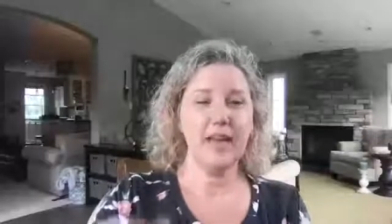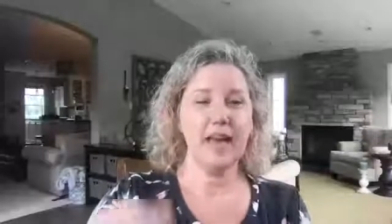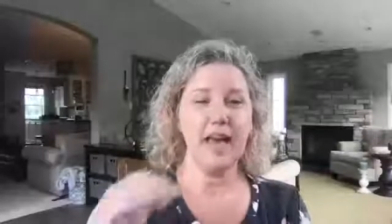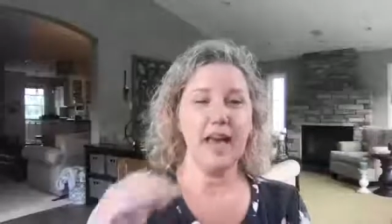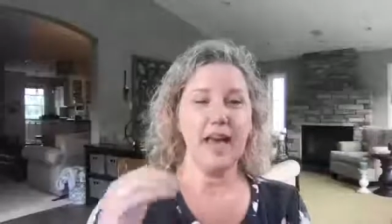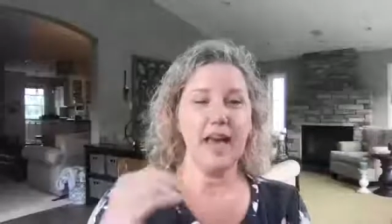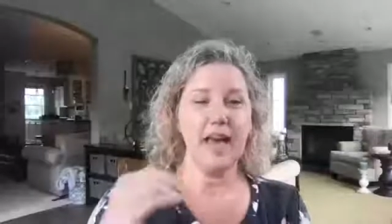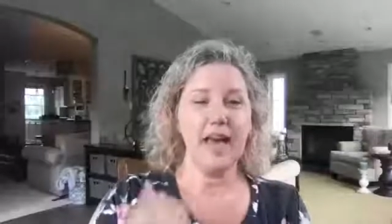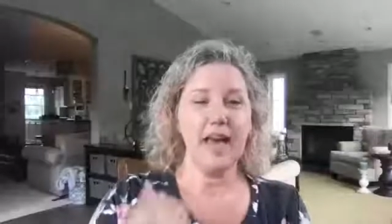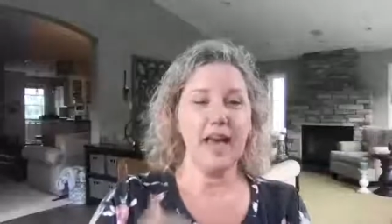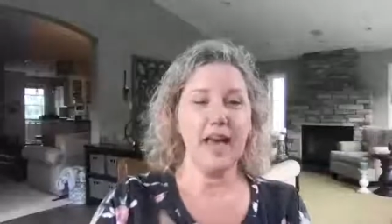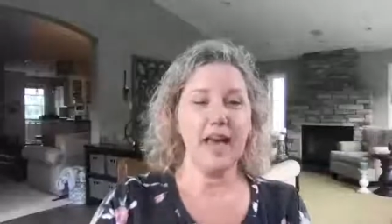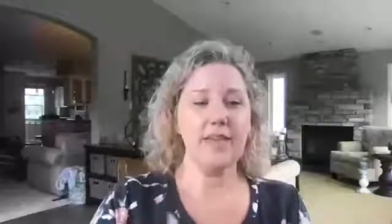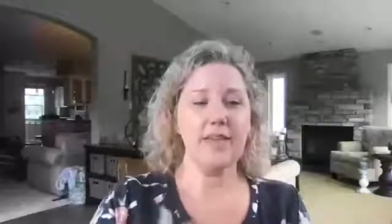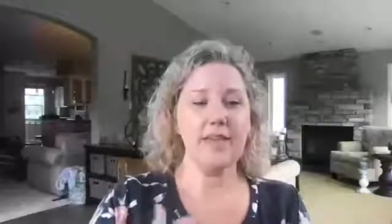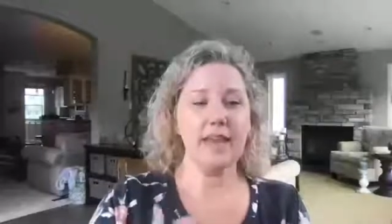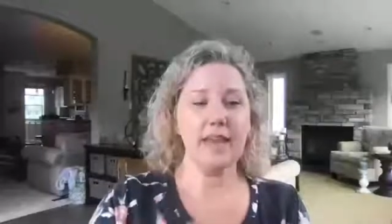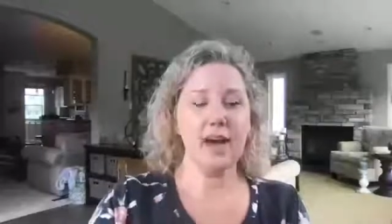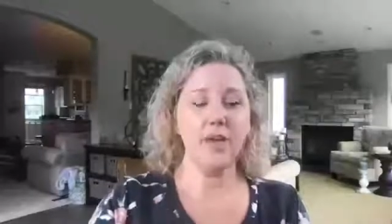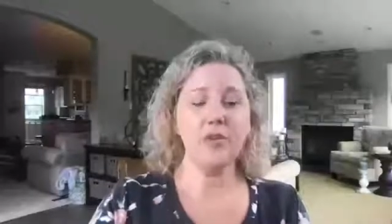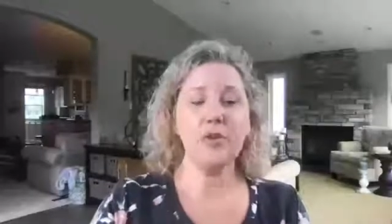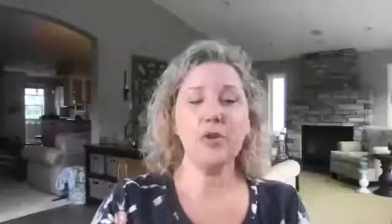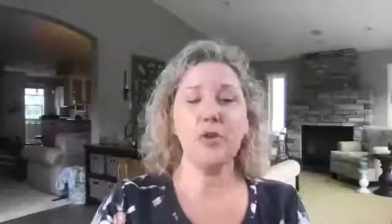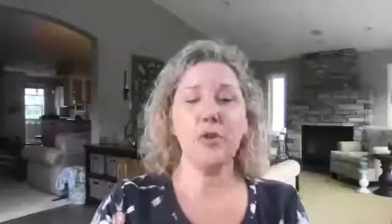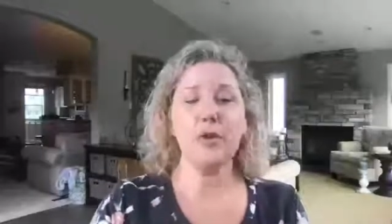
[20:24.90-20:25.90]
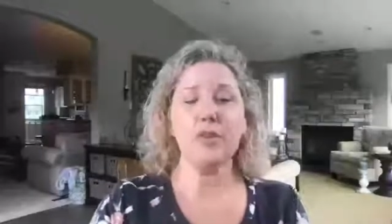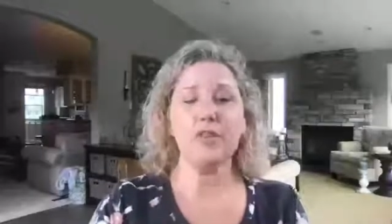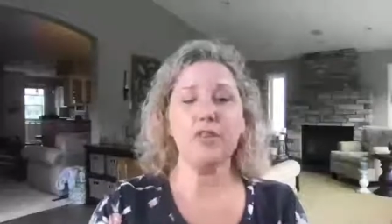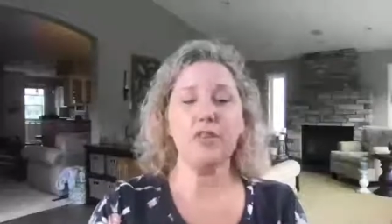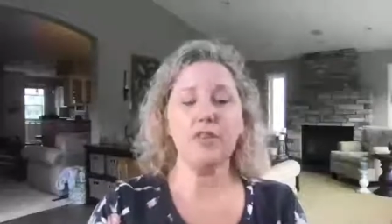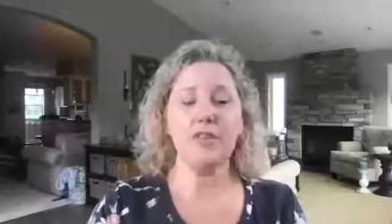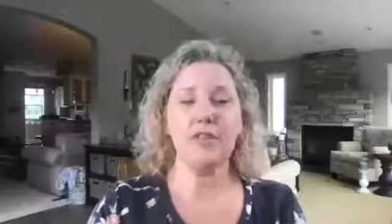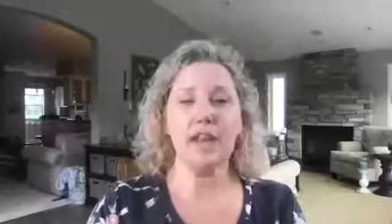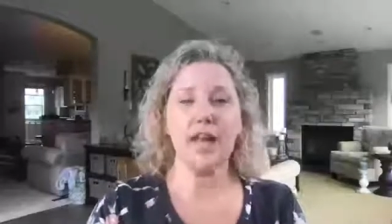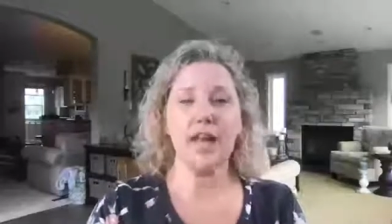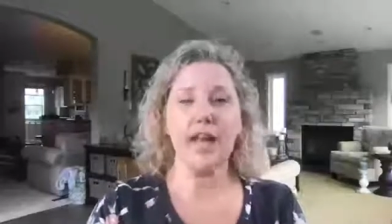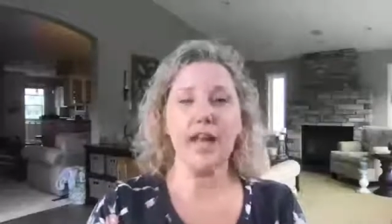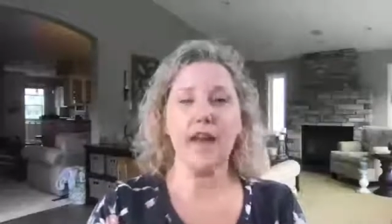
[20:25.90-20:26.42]
And the other question
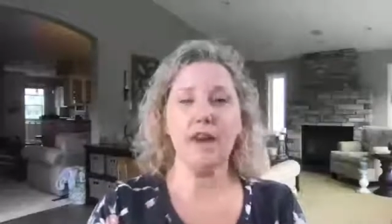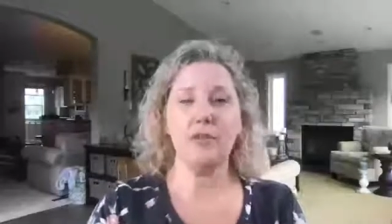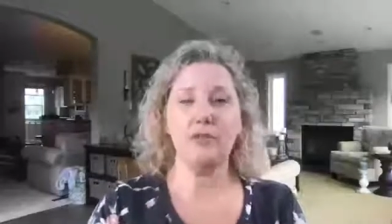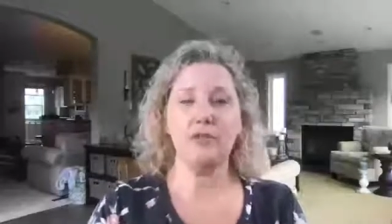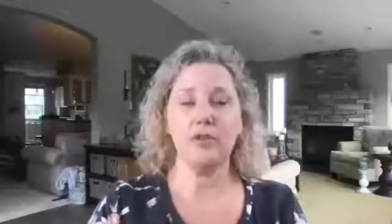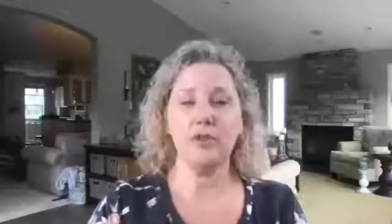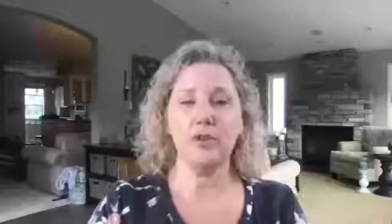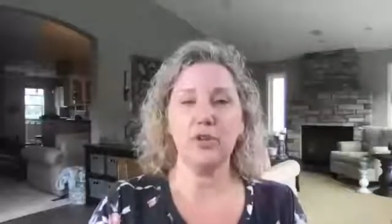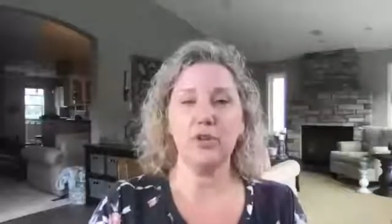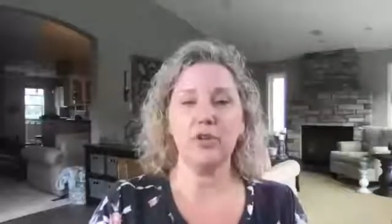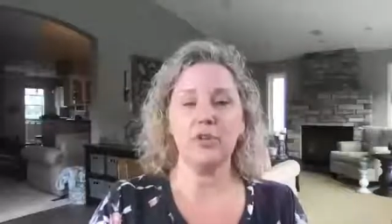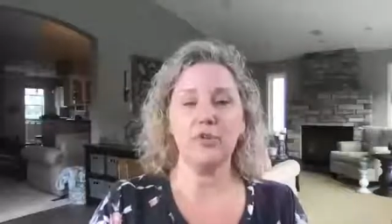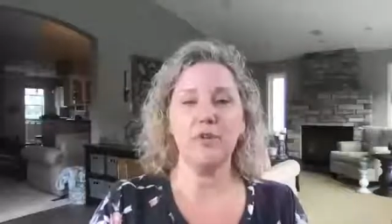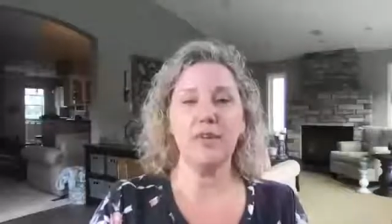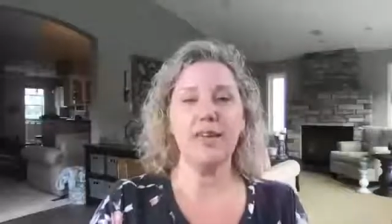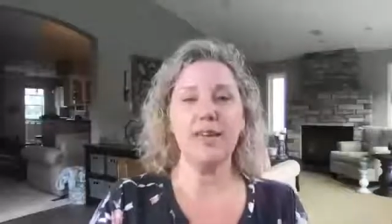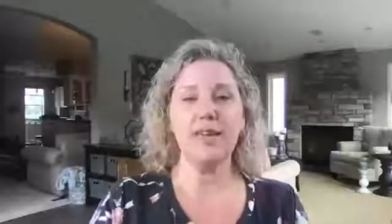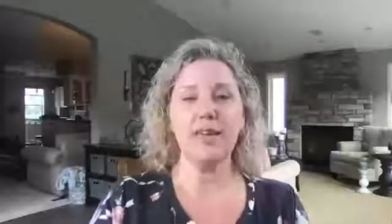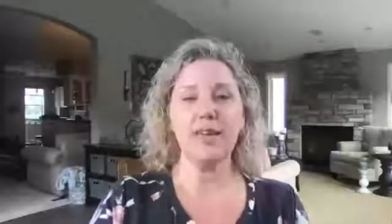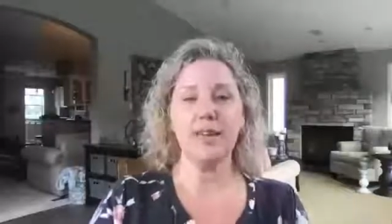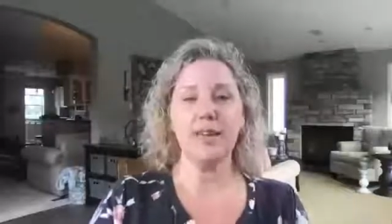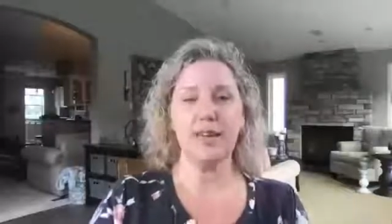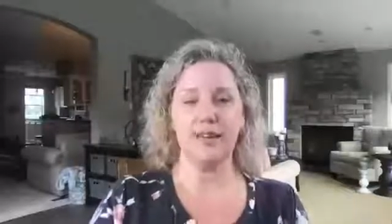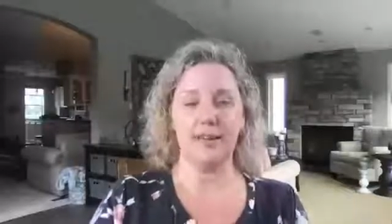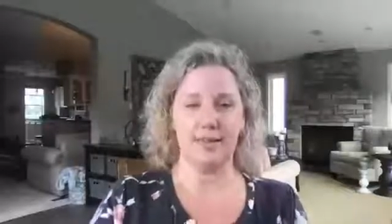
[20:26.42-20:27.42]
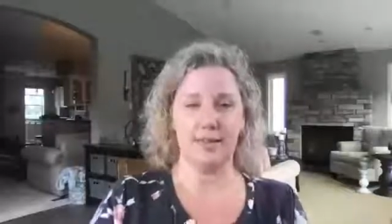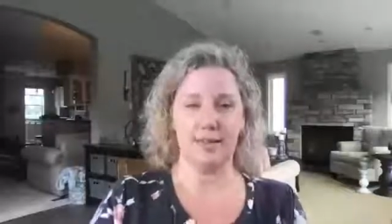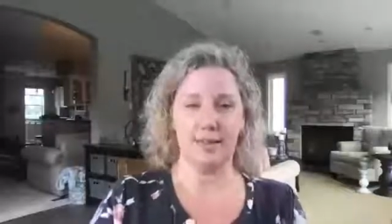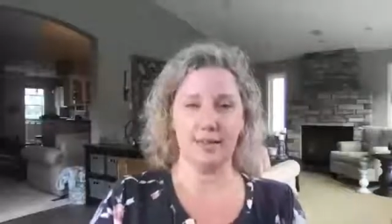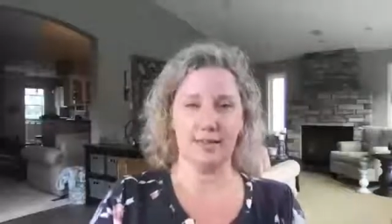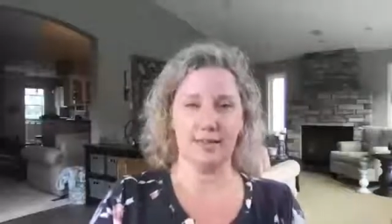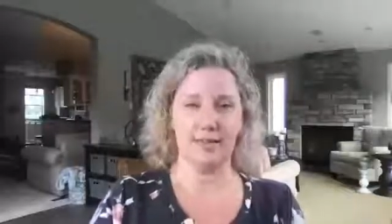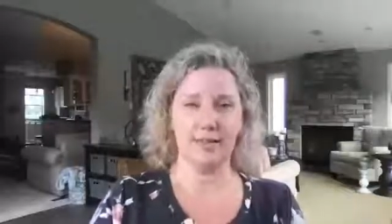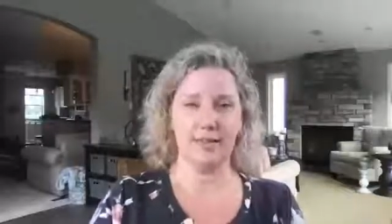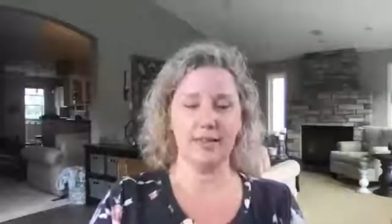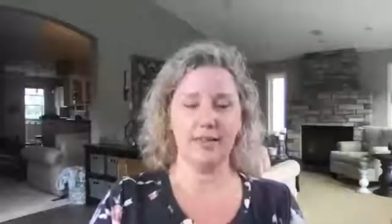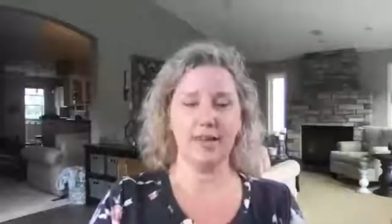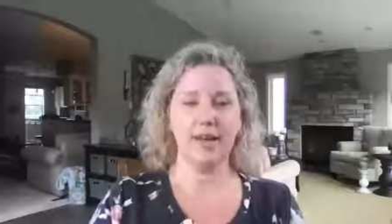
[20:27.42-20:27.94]
that I have for you
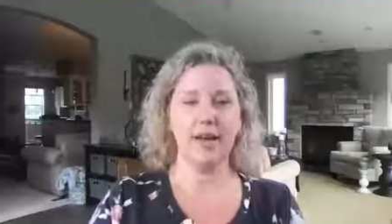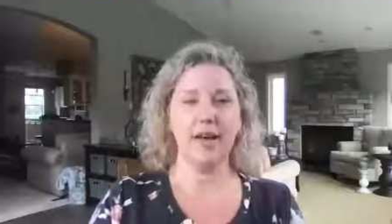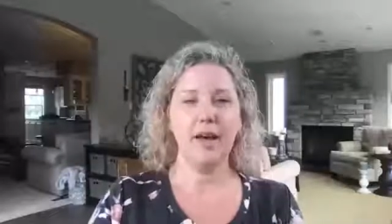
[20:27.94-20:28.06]
is,